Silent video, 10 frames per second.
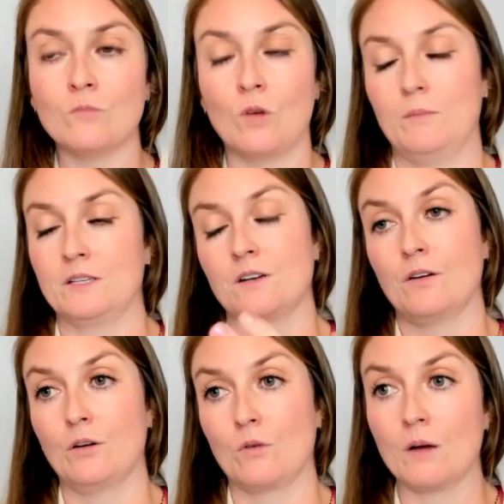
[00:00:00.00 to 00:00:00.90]
well, I mean, it's not
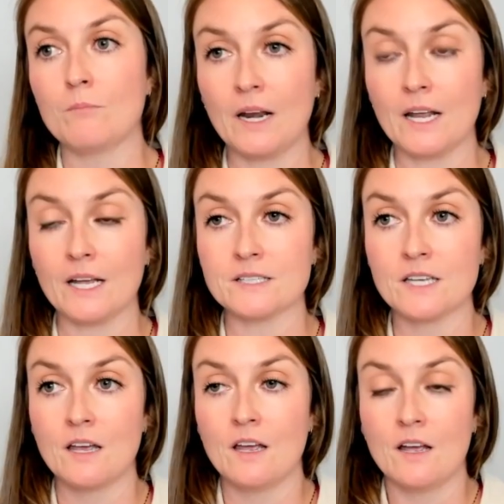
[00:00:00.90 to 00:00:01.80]
newer, but it's
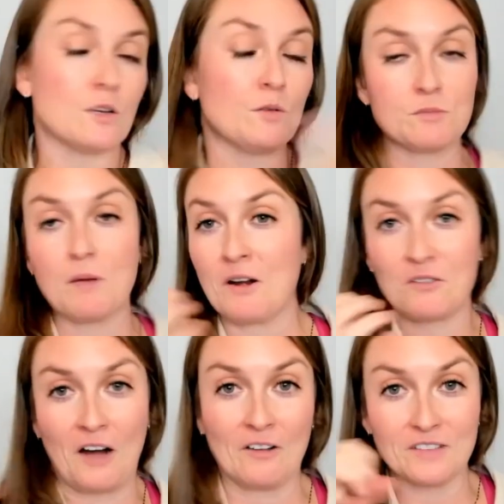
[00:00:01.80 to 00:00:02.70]
always been
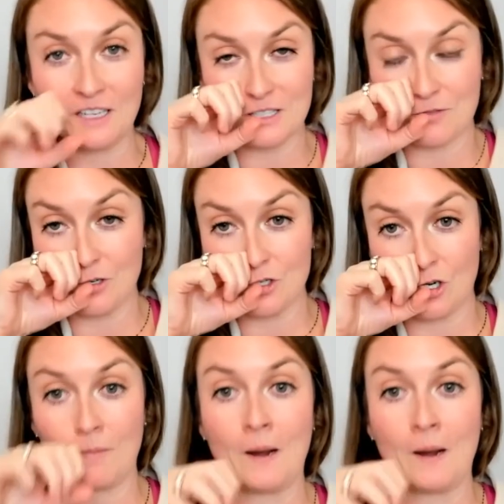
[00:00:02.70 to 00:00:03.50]
around, that's for sure.